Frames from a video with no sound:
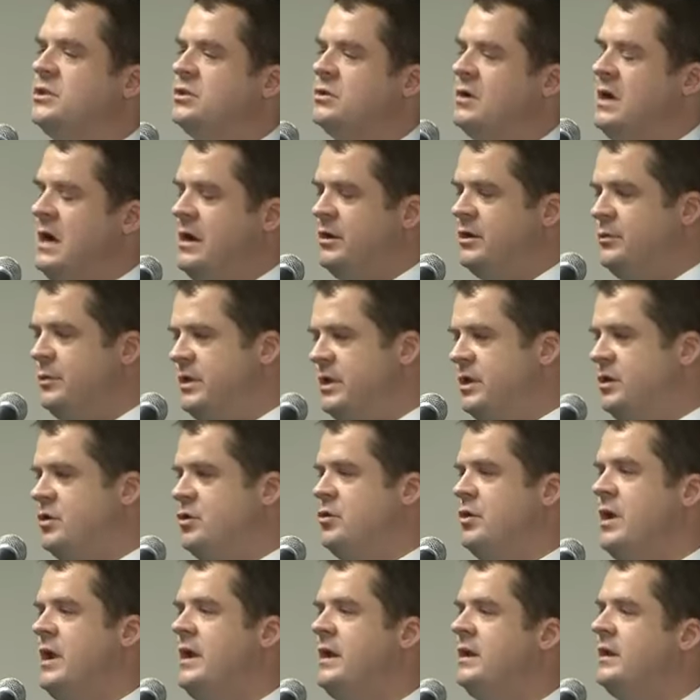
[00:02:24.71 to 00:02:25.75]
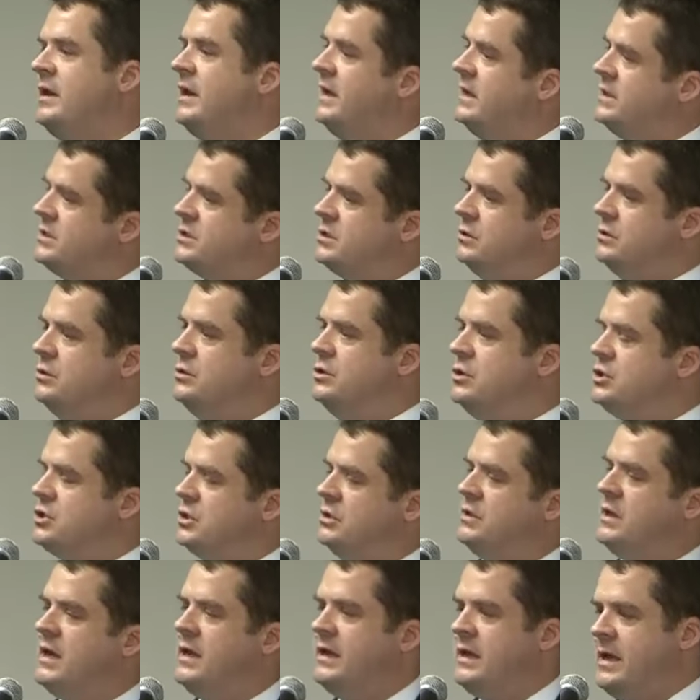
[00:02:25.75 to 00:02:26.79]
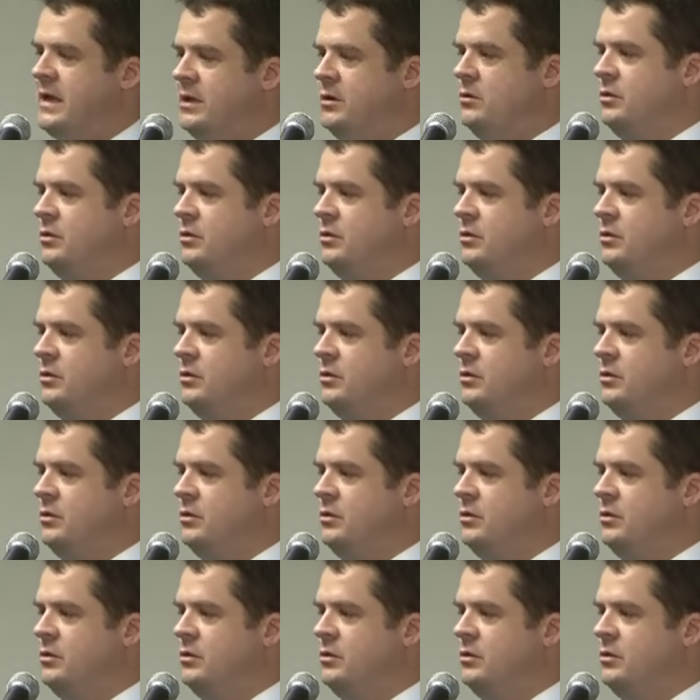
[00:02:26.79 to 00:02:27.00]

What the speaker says: So how do we create a solution that not